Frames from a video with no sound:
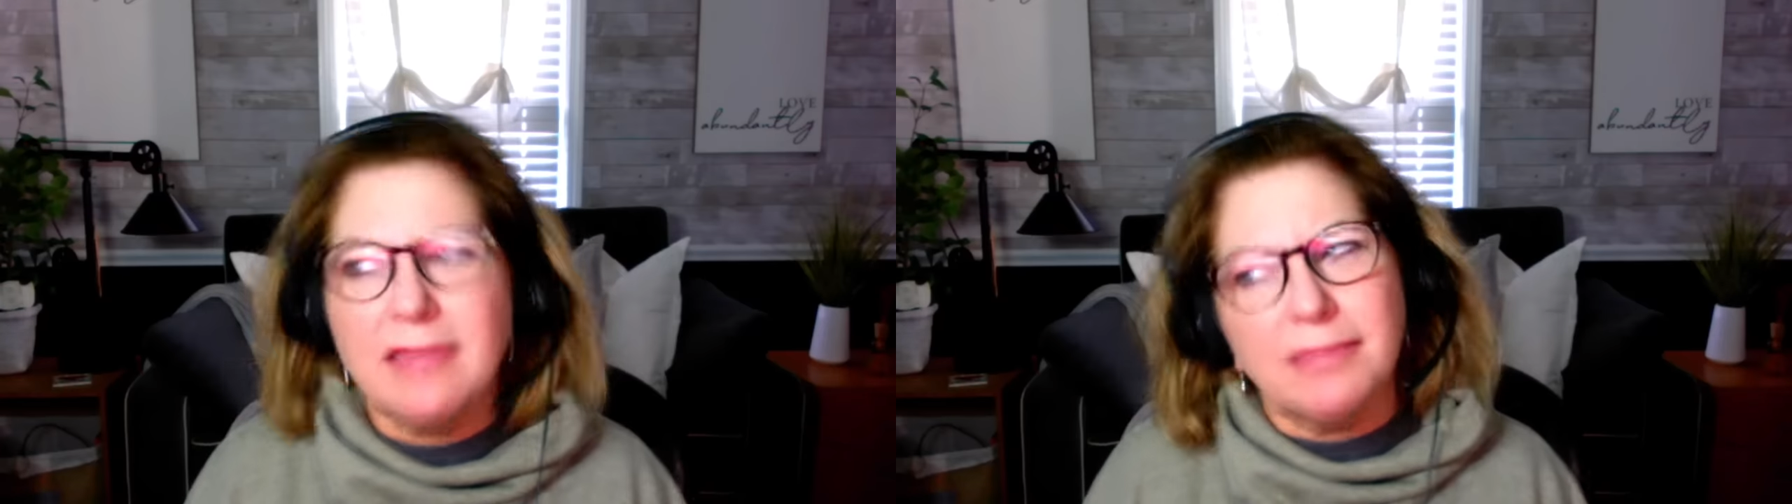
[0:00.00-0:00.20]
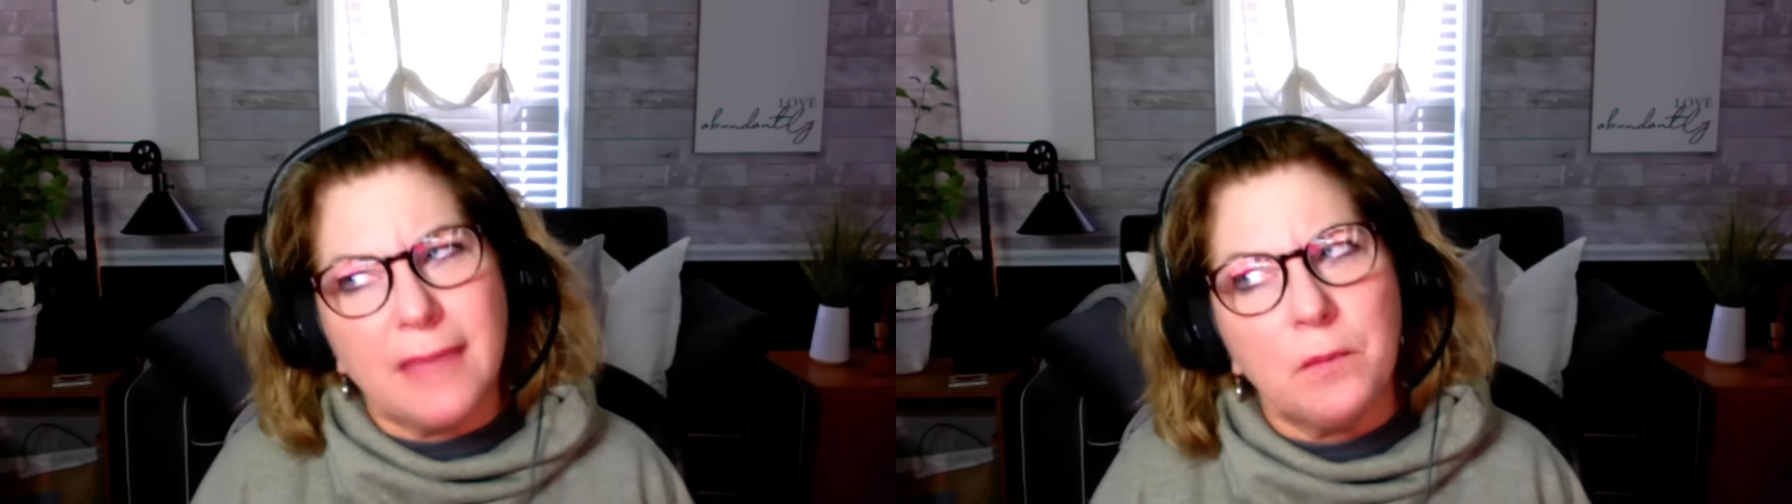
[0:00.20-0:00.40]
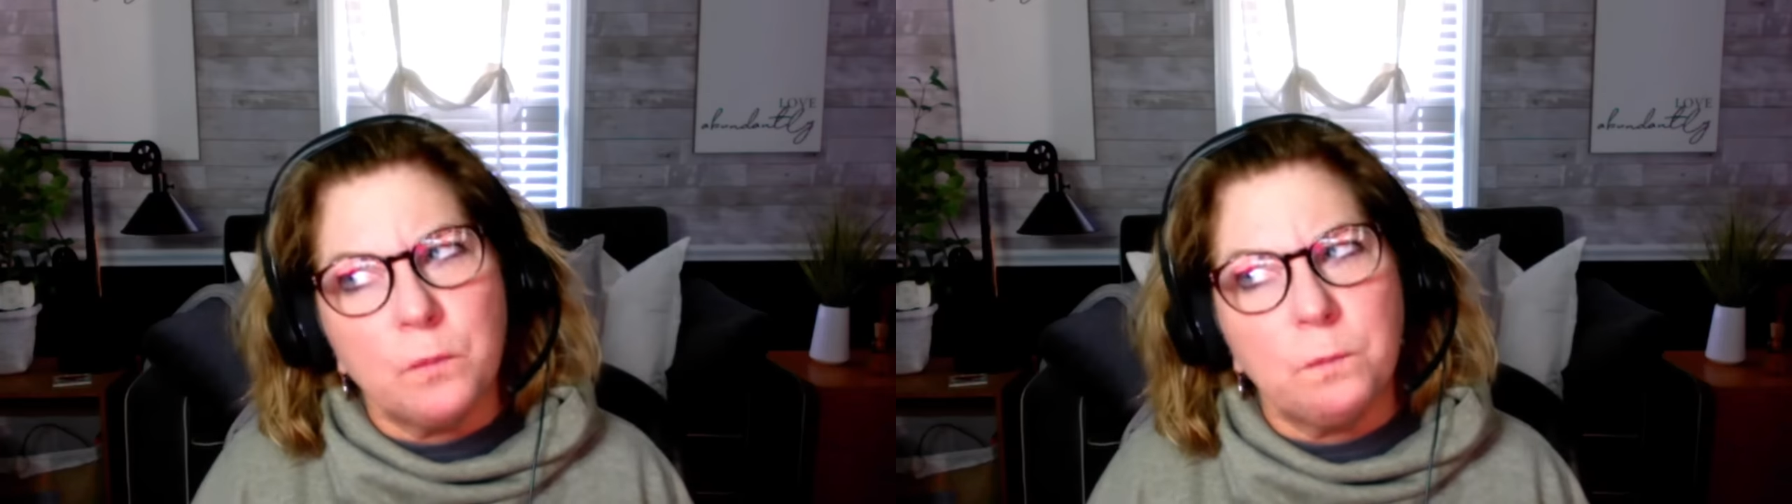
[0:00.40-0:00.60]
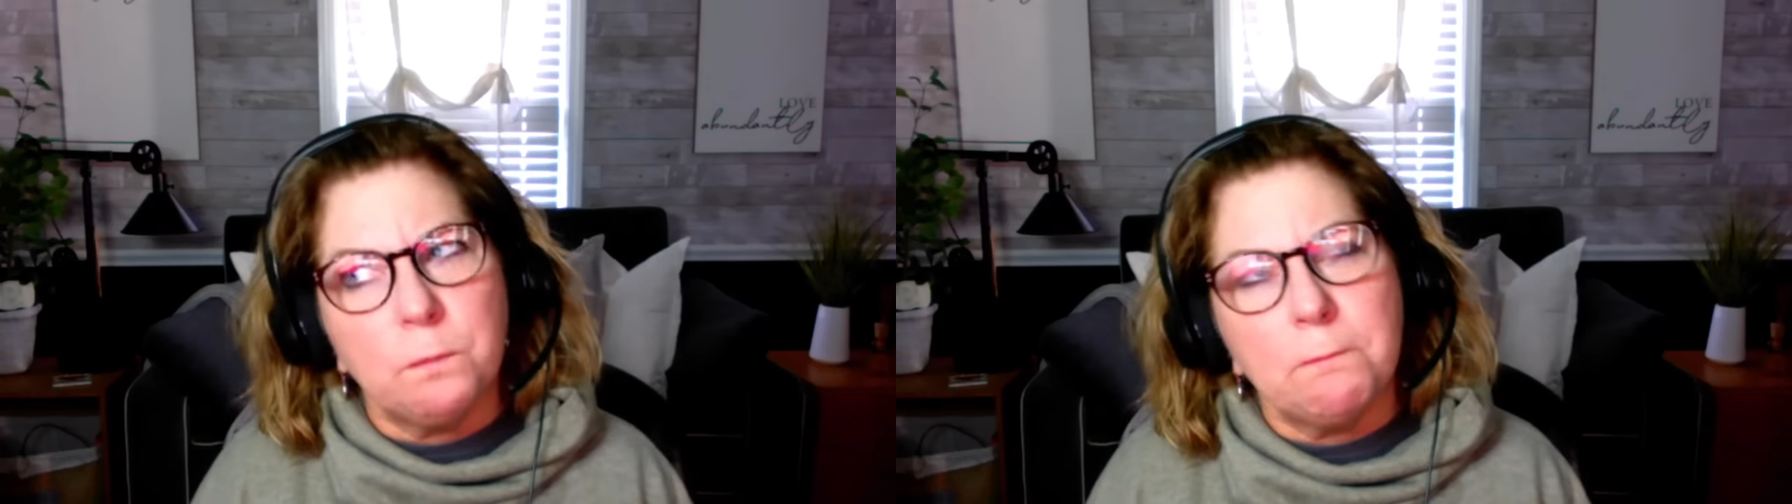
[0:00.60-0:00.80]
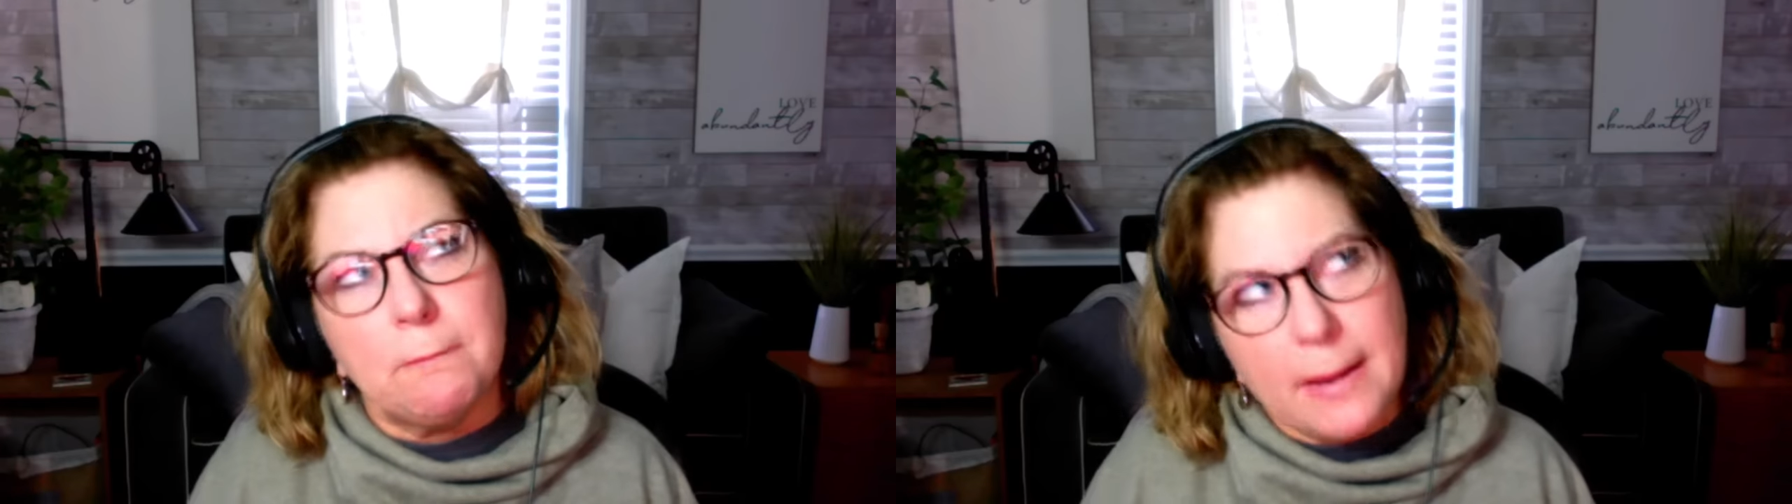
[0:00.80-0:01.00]
and that
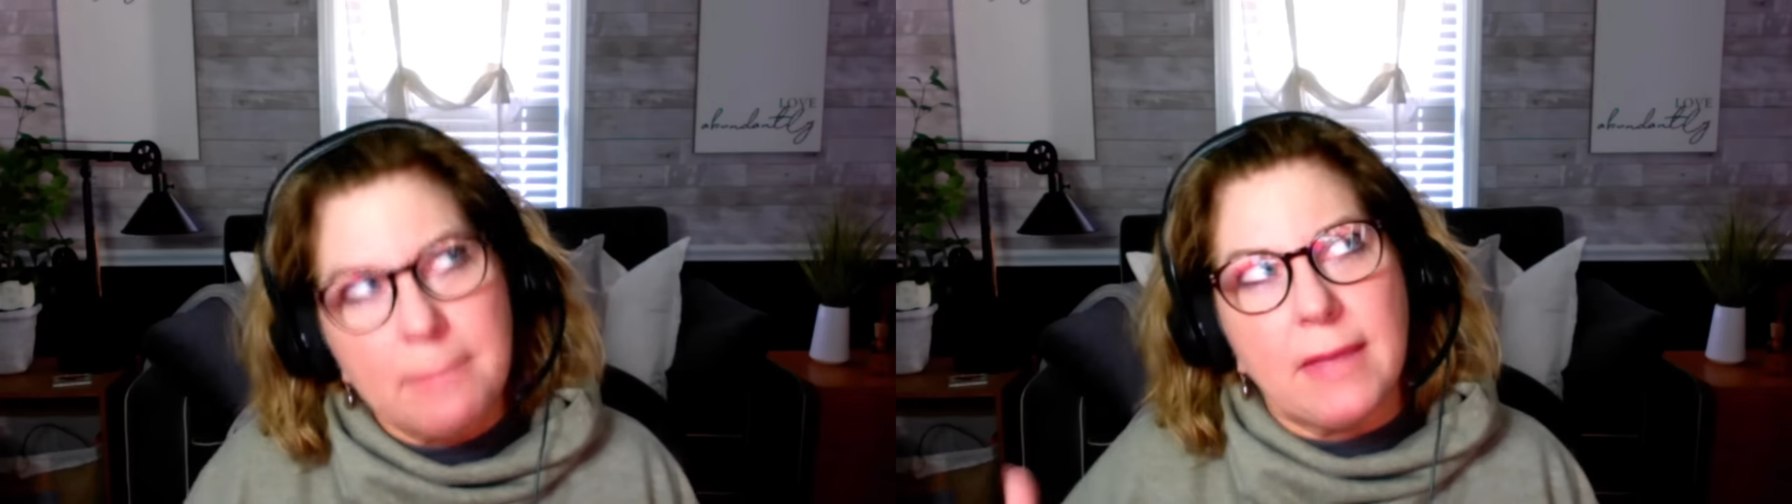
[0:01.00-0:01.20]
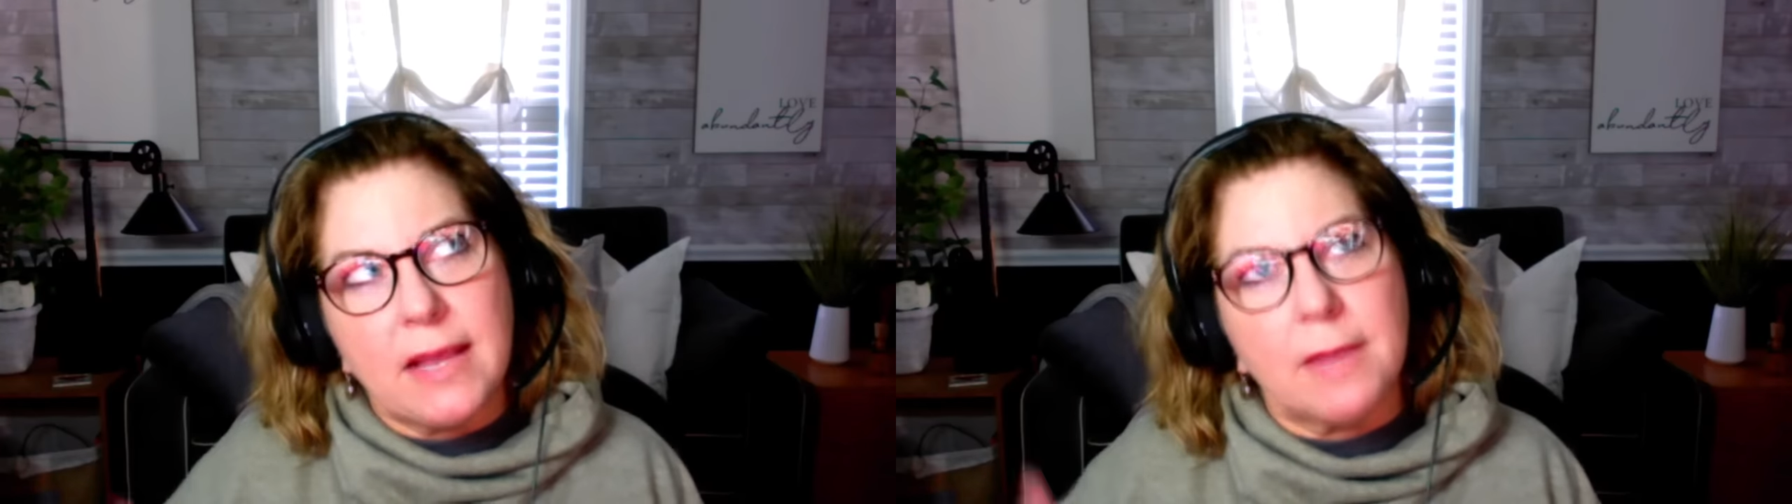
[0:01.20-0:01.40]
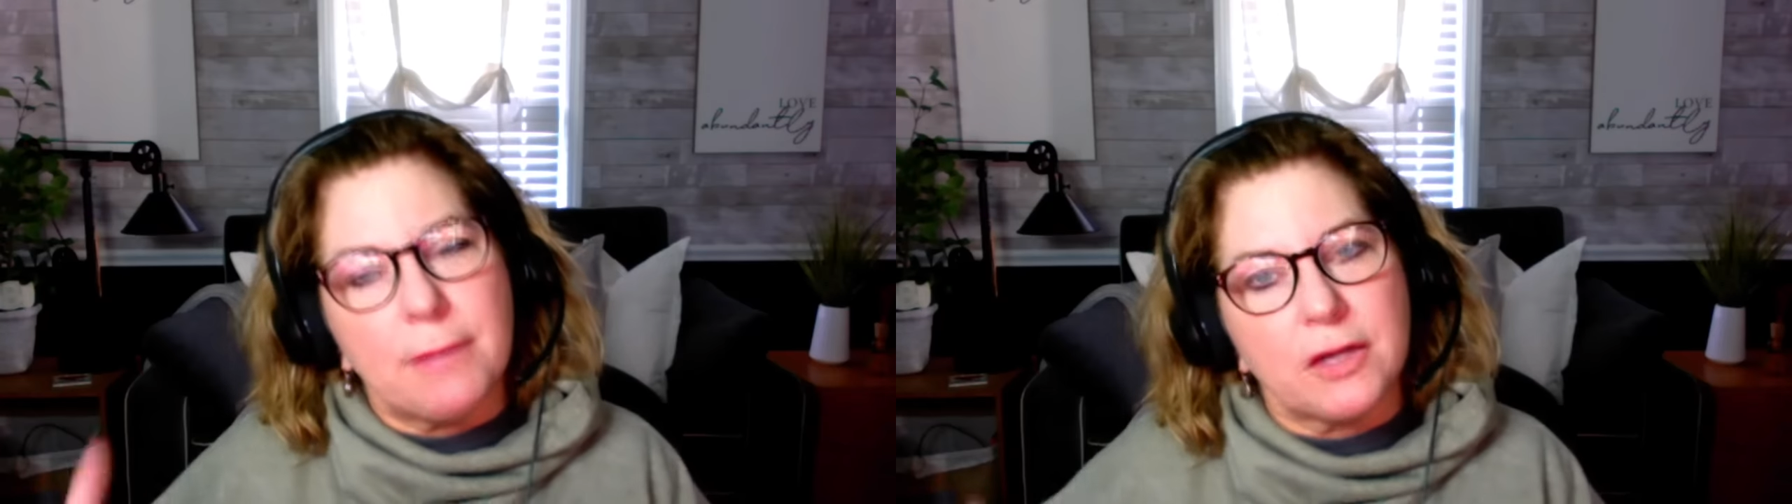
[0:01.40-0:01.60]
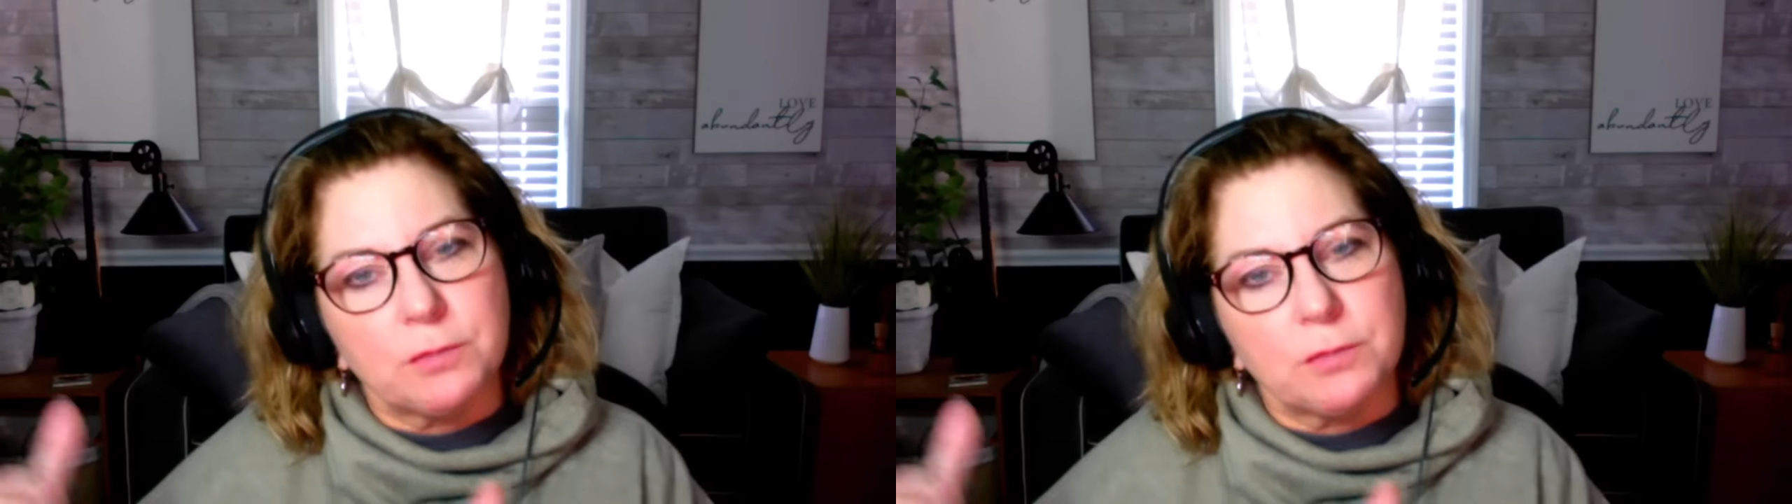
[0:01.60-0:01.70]
might make a better